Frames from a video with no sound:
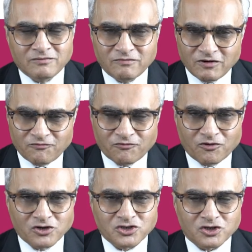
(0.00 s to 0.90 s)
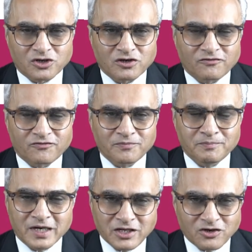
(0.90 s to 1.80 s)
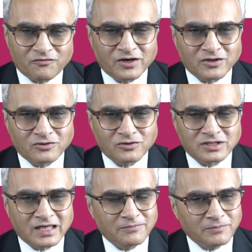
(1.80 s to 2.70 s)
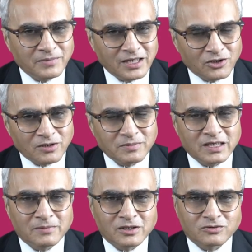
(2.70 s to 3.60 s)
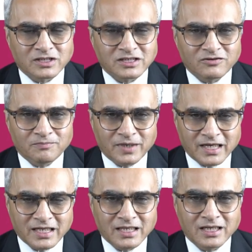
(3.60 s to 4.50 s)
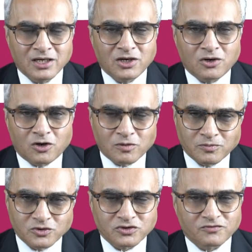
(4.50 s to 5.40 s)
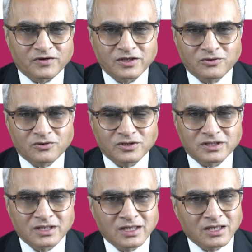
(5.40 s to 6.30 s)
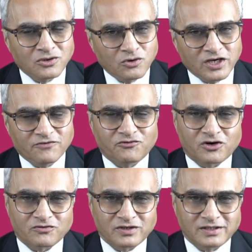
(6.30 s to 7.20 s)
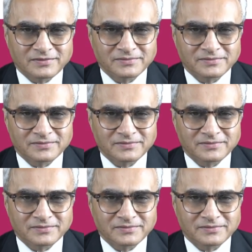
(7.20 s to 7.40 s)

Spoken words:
we will fall short of many of our goals and may not be able to achieve many or most of our goals going forward.